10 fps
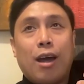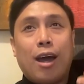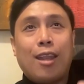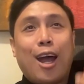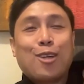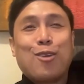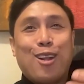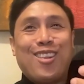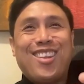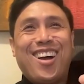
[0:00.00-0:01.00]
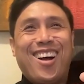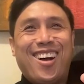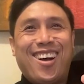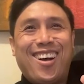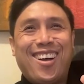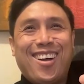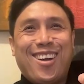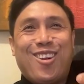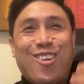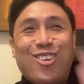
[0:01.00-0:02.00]
actual
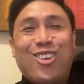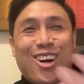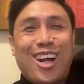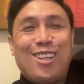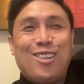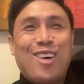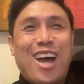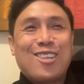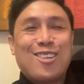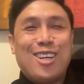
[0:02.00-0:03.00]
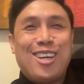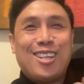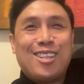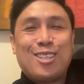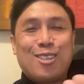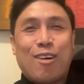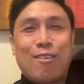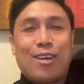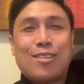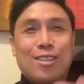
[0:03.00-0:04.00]
load already to actually hit
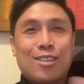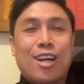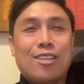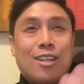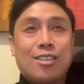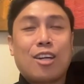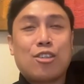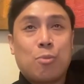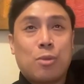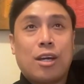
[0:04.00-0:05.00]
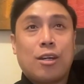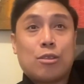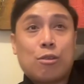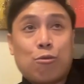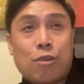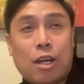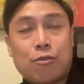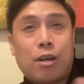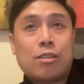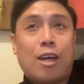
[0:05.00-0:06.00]
65,000 transactions per second. As
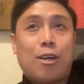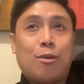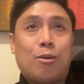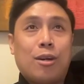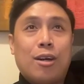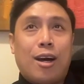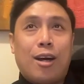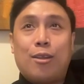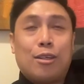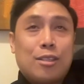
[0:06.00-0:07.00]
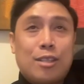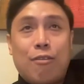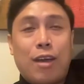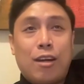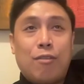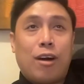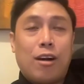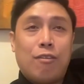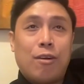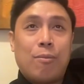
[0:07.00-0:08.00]
far as I know, they're still very
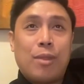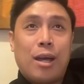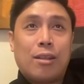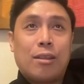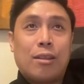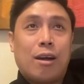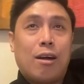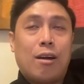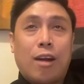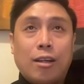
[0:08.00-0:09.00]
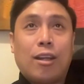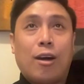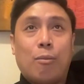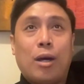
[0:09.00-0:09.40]
far from that right now.